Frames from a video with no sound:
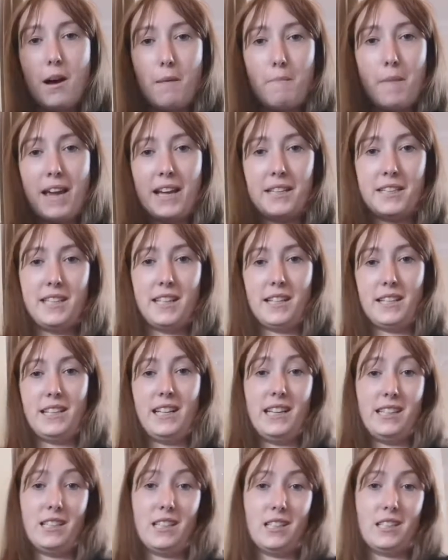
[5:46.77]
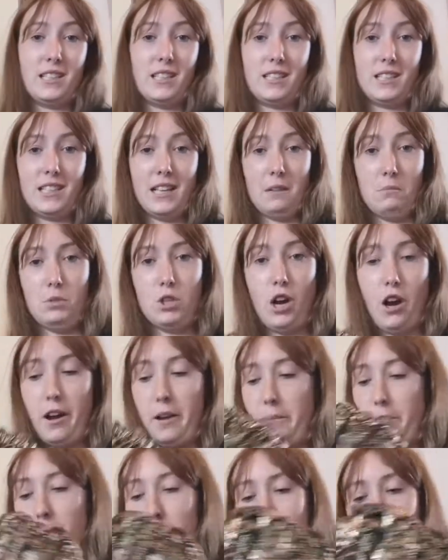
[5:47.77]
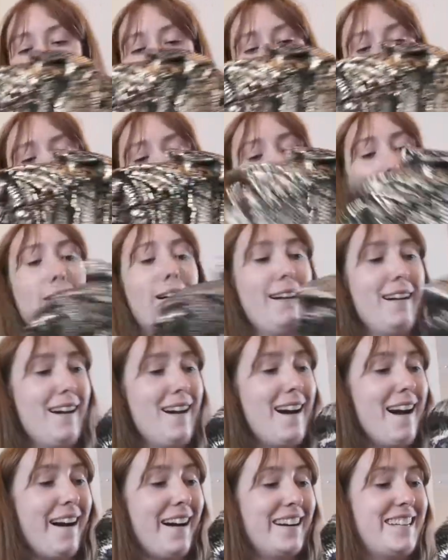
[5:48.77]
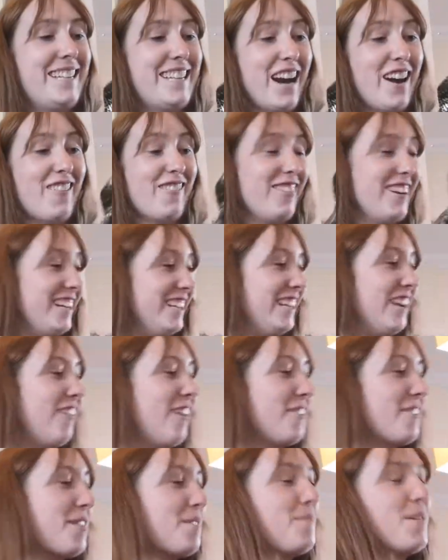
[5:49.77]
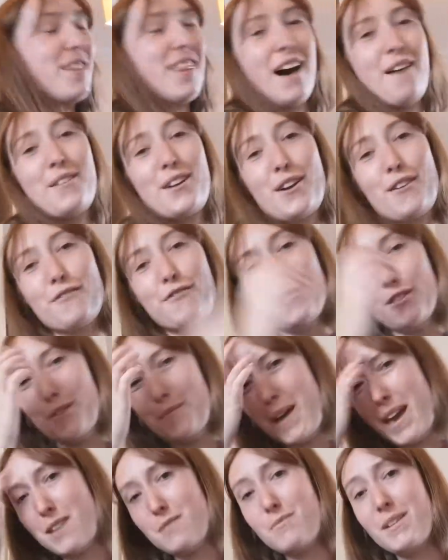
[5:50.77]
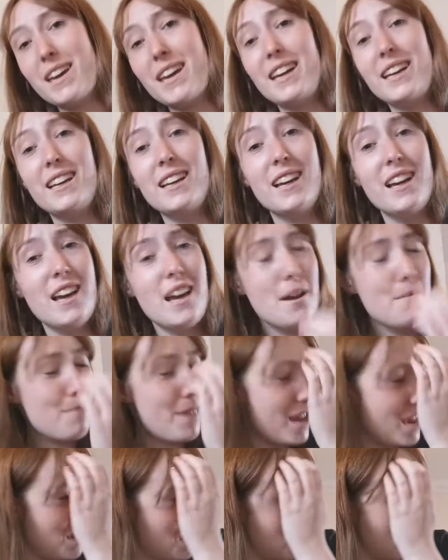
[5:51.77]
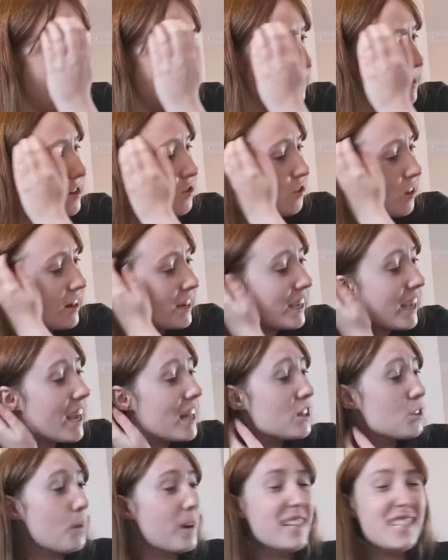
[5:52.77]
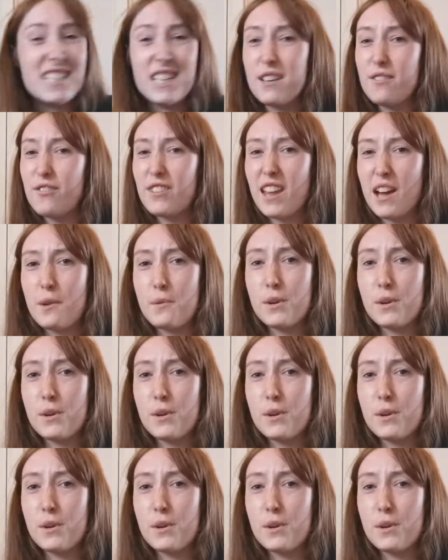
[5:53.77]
amazing and hideous at the same time. So I don't really know what I'm going to put that one on for. Maybe try and get 20 for